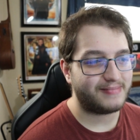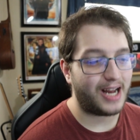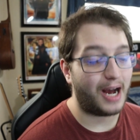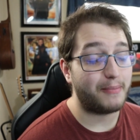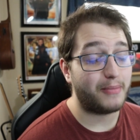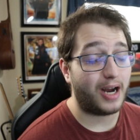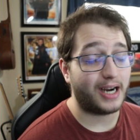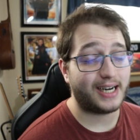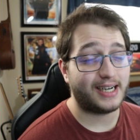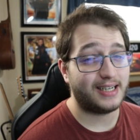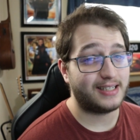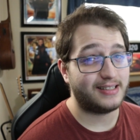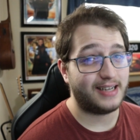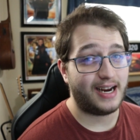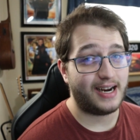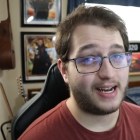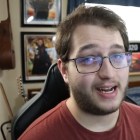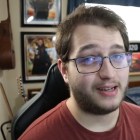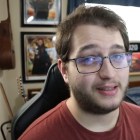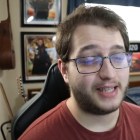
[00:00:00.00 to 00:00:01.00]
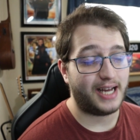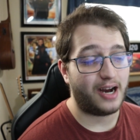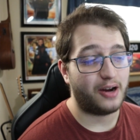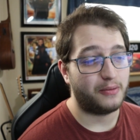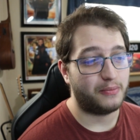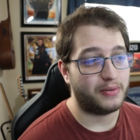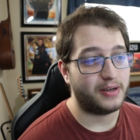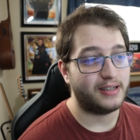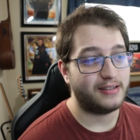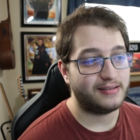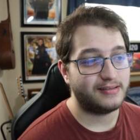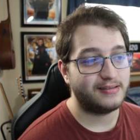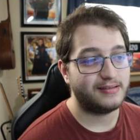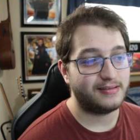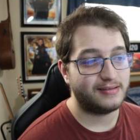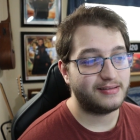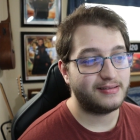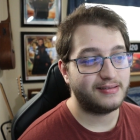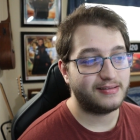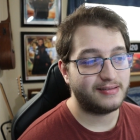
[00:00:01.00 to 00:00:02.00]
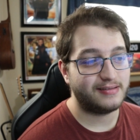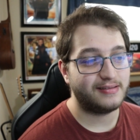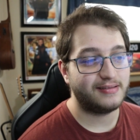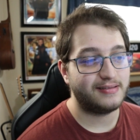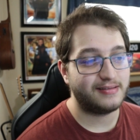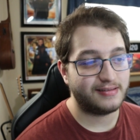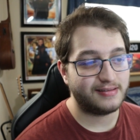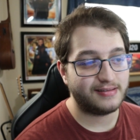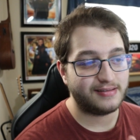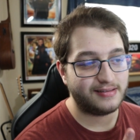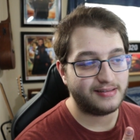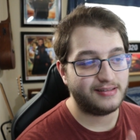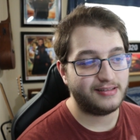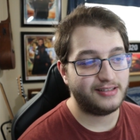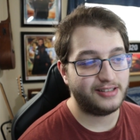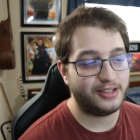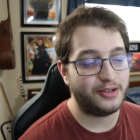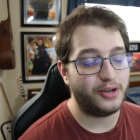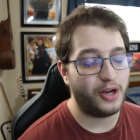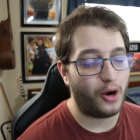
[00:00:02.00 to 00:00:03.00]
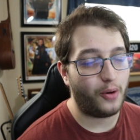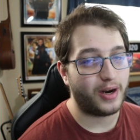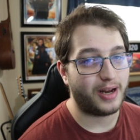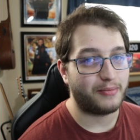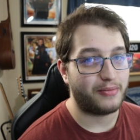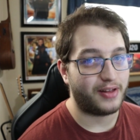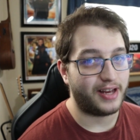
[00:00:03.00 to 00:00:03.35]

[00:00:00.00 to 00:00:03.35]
I'm not going to say it out loud, but you know what I'm